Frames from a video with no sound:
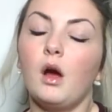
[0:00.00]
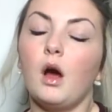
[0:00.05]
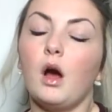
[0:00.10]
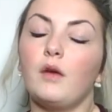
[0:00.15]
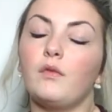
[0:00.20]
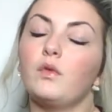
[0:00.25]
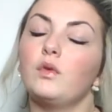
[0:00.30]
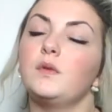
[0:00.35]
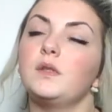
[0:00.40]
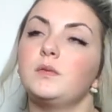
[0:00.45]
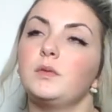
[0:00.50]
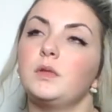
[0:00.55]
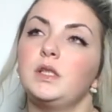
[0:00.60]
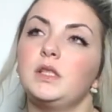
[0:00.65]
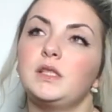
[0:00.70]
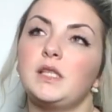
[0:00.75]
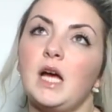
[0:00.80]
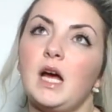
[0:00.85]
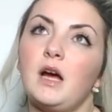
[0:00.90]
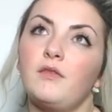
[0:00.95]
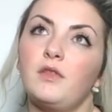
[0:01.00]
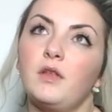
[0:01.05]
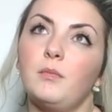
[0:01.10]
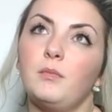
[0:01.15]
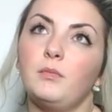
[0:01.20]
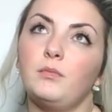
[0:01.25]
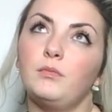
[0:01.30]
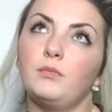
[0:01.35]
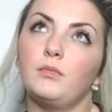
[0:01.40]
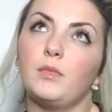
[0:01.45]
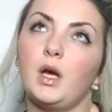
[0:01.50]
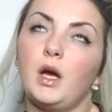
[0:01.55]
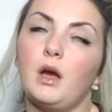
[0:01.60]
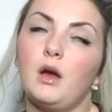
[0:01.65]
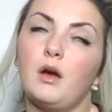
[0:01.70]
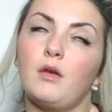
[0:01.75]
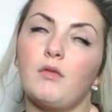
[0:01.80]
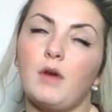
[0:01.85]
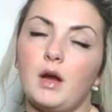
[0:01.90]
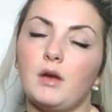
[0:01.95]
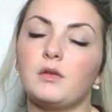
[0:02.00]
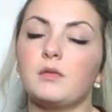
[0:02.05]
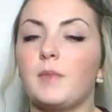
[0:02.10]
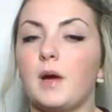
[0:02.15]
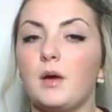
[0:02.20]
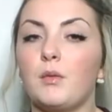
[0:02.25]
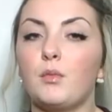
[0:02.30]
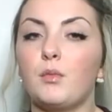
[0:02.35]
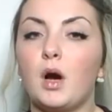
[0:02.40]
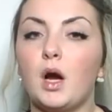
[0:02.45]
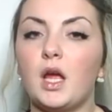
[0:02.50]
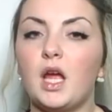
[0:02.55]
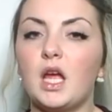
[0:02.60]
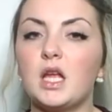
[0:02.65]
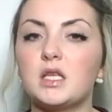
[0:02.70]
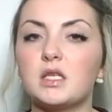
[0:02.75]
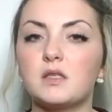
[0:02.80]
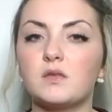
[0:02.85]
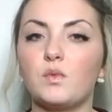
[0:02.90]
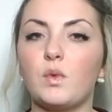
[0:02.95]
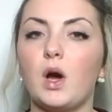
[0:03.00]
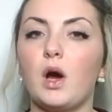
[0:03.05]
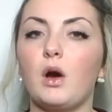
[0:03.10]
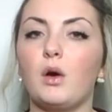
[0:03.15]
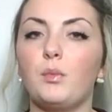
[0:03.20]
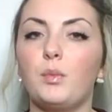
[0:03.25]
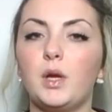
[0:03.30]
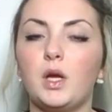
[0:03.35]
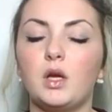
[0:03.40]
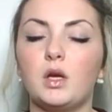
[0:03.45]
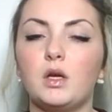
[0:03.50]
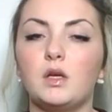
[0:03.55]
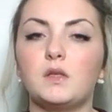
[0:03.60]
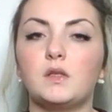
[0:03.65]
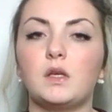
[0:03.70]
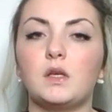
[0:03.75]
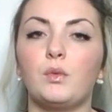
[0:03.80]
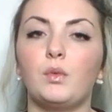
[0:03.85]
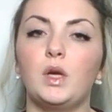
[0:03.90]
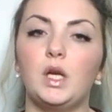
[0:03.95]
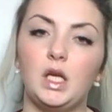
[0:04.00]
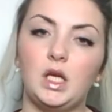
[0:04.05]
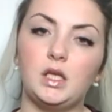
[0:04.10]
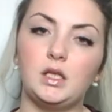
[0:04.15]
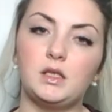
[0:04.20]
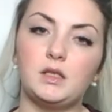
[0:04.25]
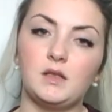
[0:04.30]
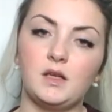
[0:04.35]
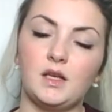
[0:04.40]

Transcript: I've always wanted to have them at around about my age as well because I wanted,